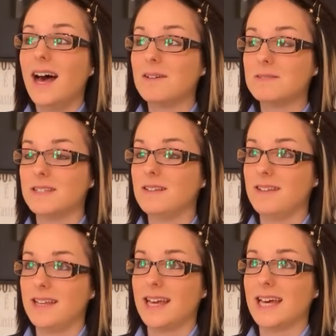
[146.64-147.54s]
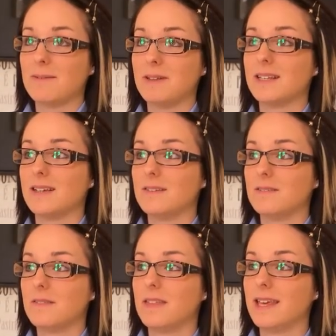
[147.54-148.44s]
Absolutely, yeah. I mean,
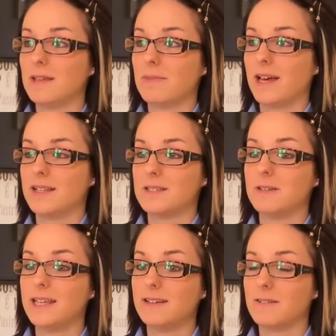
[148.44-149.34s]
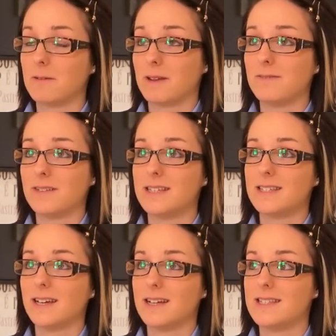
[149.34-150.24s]
thinking back to a year ago when I
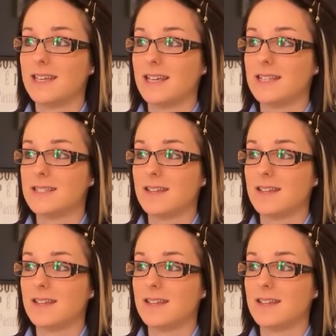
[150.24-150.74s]
first started,